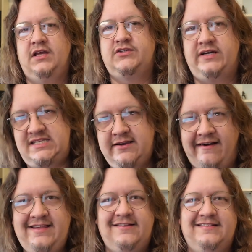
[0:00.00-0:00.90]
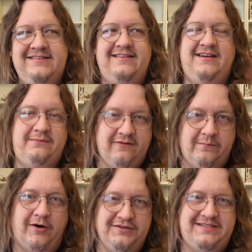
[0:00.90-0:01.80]
So I dialed the number of
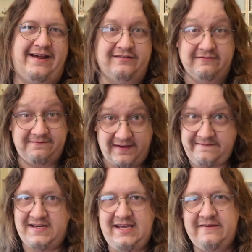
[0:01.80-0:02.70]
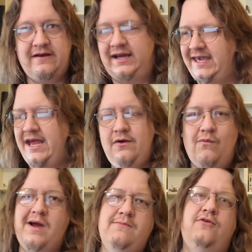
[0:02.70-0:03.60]
bots down to 50, again,
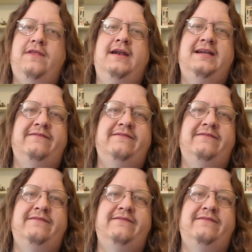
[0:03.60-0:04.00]
way more than I'd